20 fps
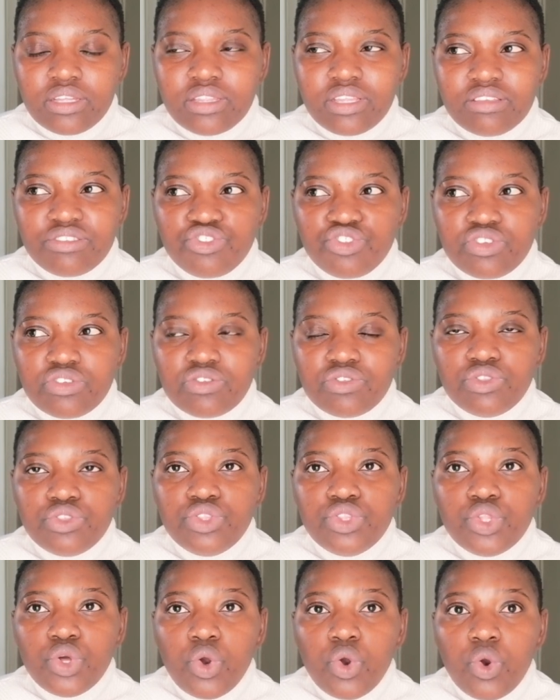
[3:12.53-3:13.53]
there's just
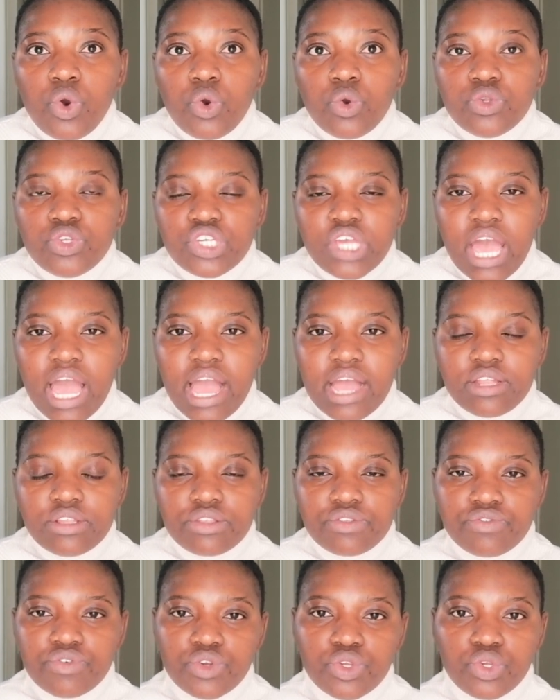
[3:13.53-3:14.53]
no
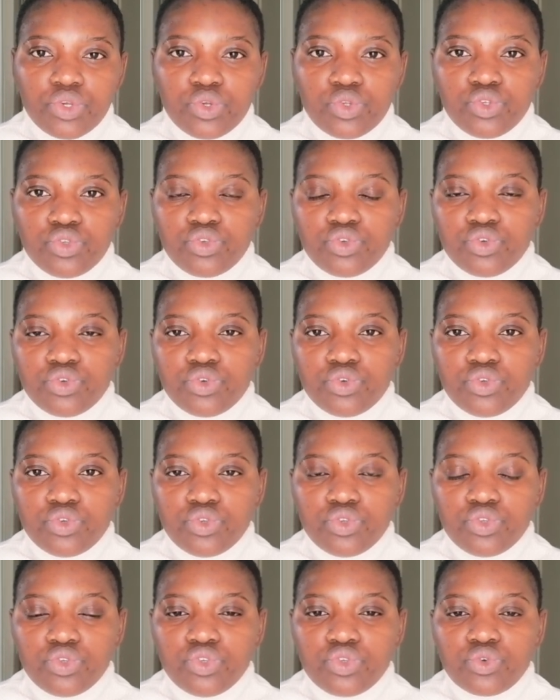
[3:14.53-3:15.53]
chance for you to
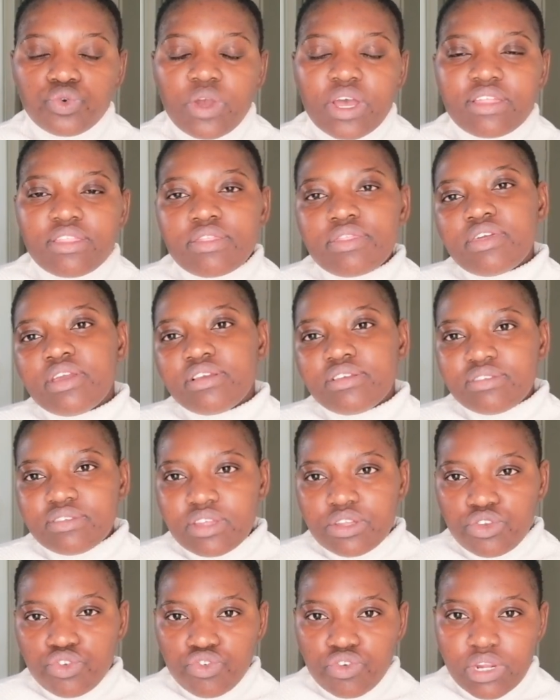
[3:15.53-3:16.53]
to do other things
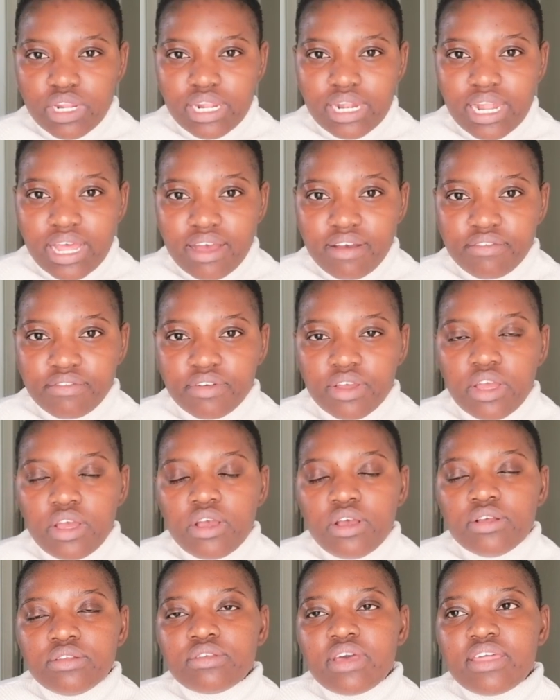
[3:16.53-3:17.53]
that you really love
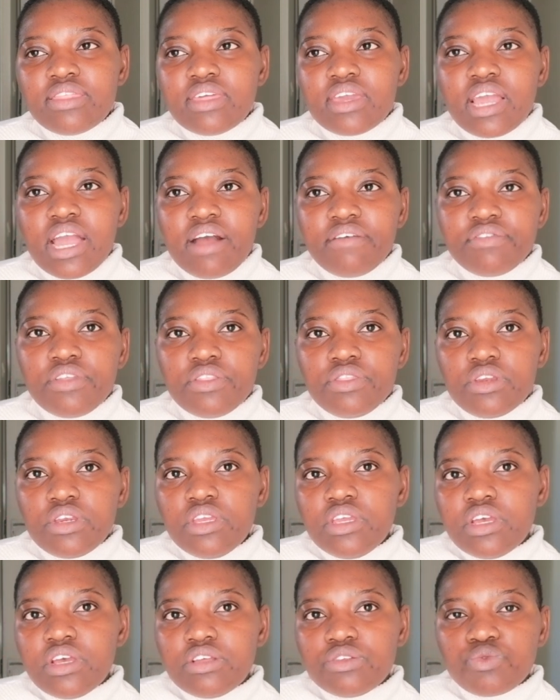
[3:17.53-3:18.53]
so i think after
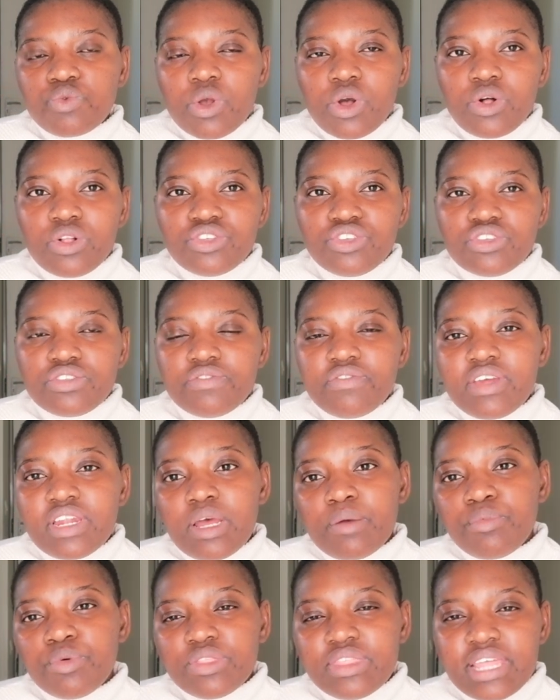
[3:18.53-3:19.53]
three years we're all just fed
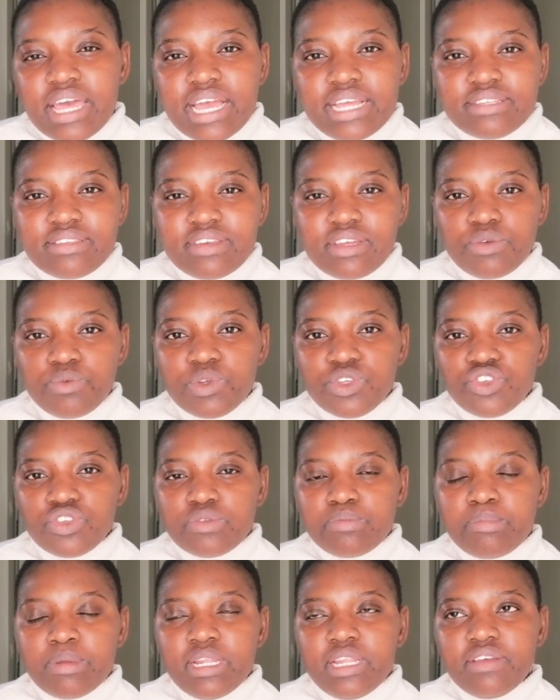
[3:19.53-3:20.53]
up with that and we
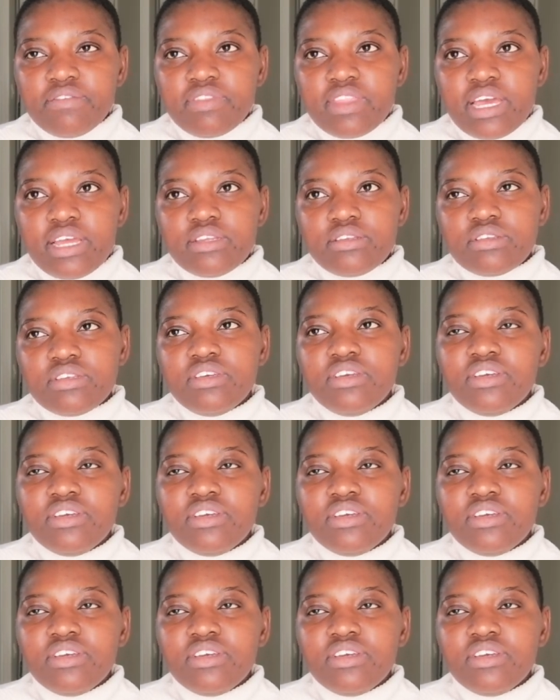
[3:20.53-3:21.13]
just believe that